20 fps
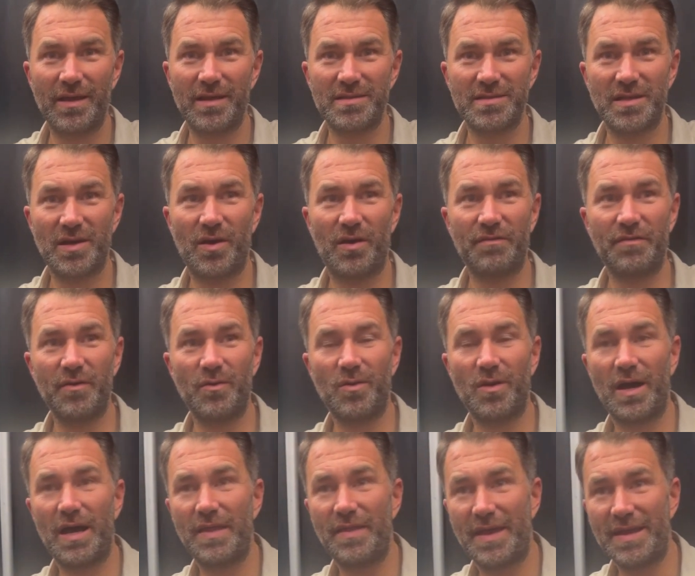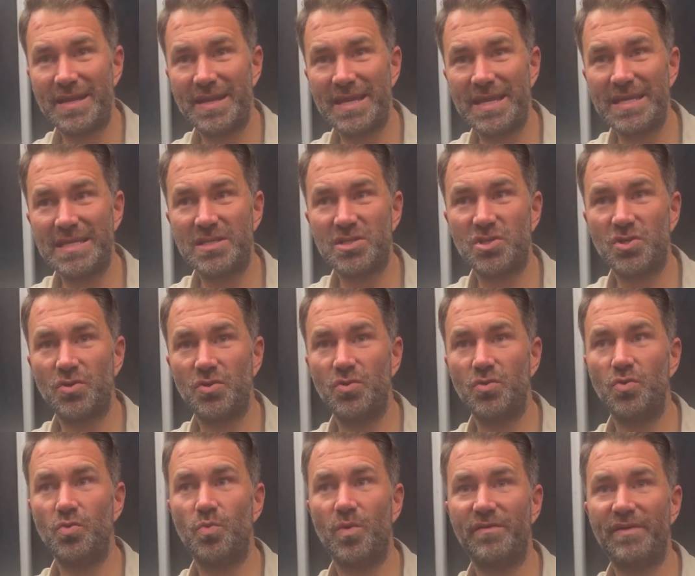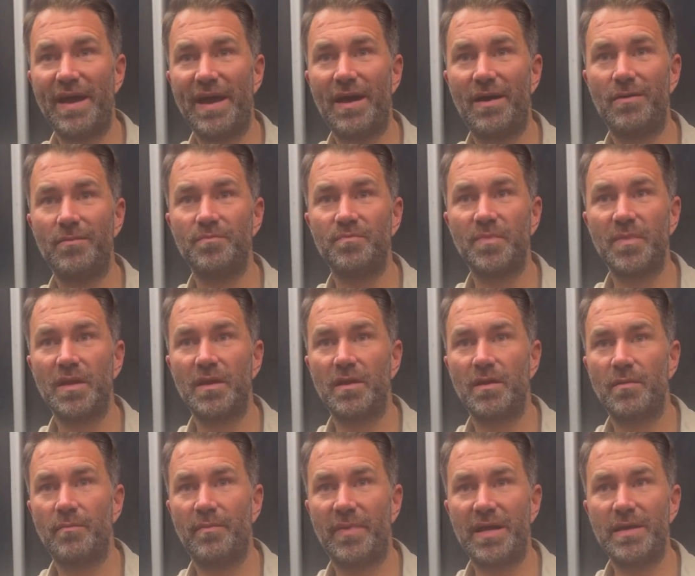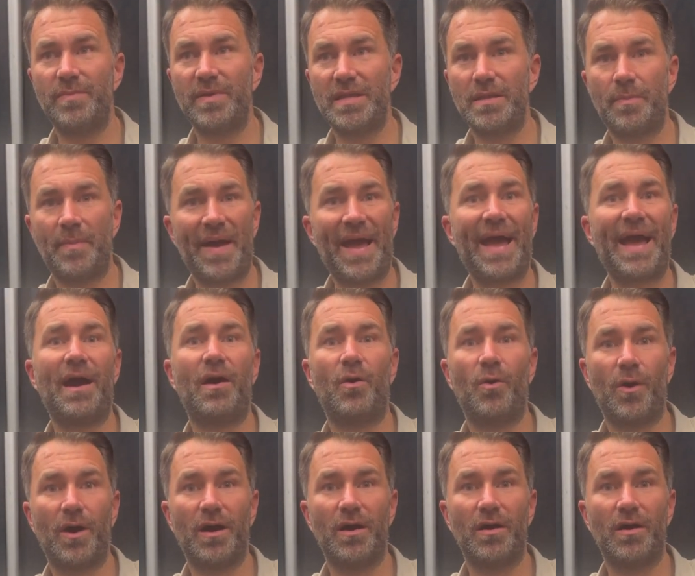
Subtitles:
so I feel like they need to, without maybe the power